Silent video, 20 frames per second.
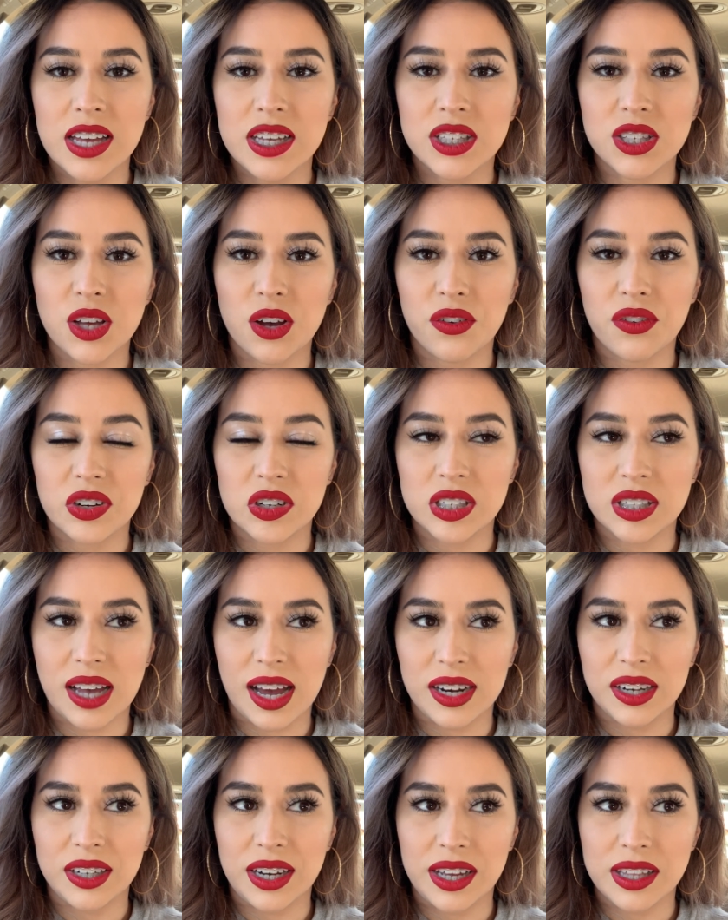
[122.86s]
So for
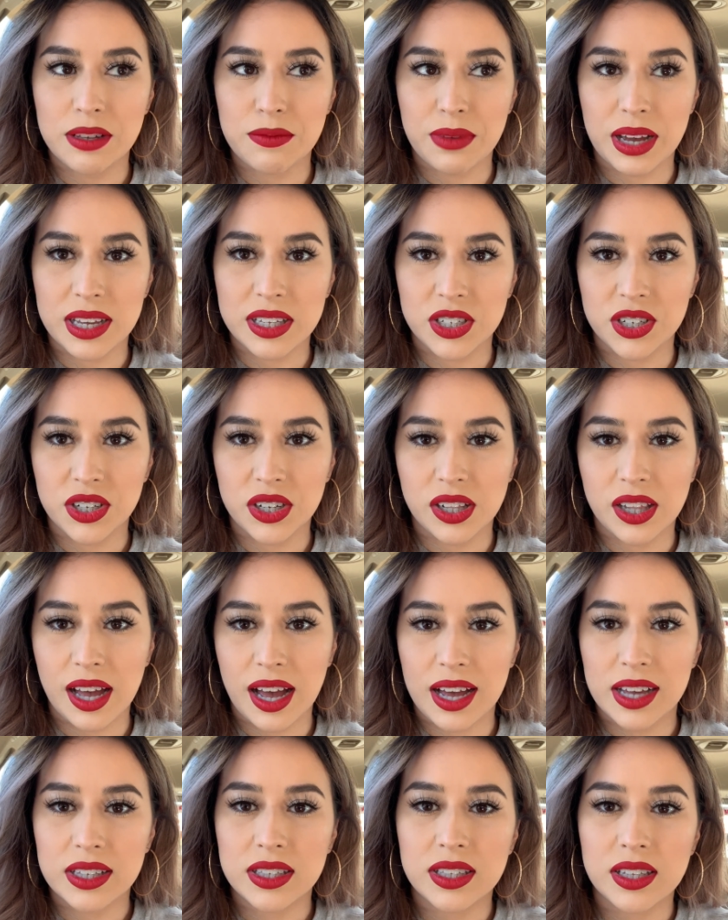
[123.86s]
Saturday, the master
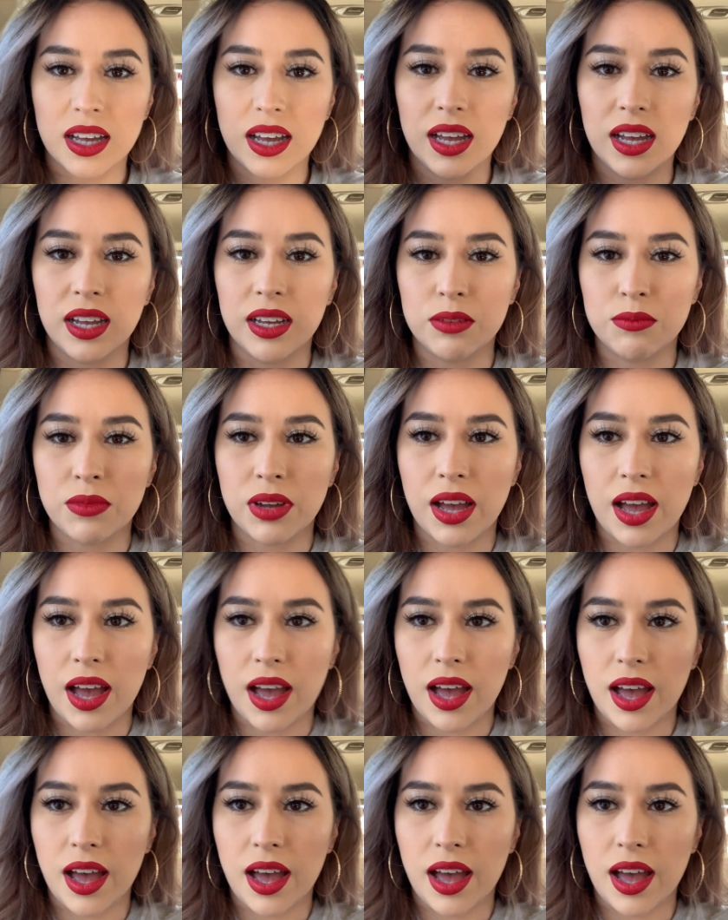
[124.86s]
class, um,